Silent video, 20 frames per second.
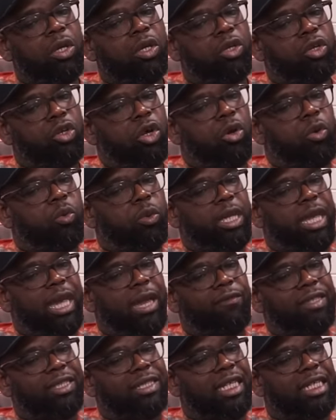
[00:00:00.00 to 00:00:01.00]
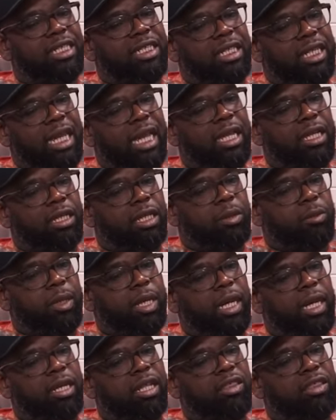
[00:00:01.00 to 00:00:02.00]
you know we have intentionality
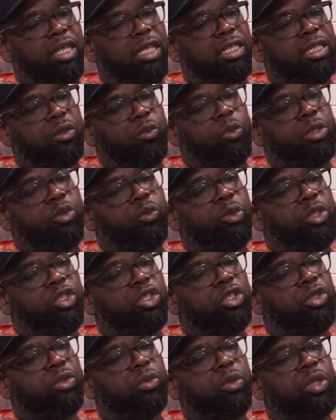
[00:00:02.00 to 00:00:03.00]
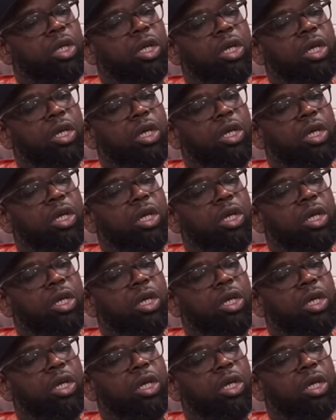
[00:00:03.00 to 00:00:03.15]
behind the things in which we do